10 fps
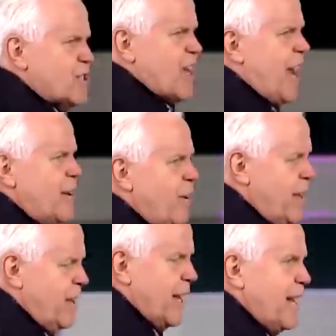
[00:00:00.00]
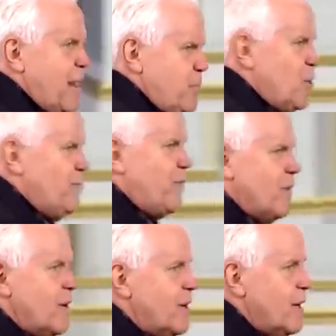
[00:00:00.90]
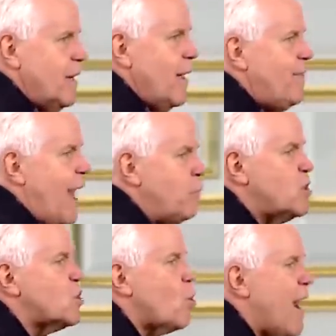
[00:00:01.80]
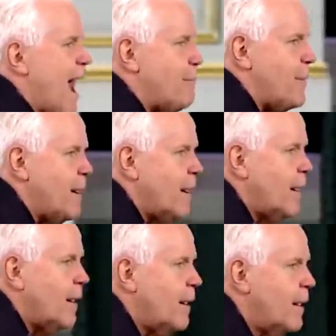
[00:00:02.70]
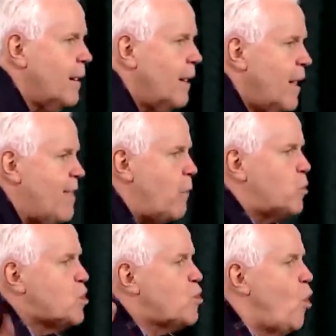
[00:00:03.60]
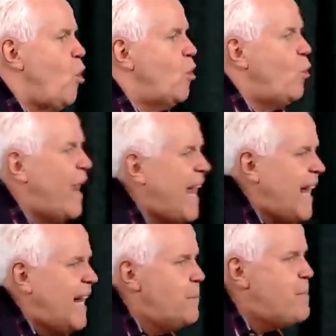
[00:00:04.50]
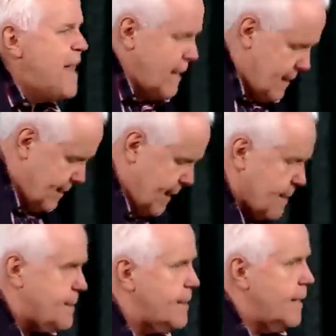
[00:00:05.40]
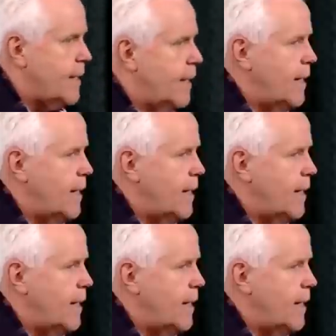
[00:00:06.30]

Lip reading: design right here? Isn't that beautiful? That was scrap. That was thrown away in the bin. This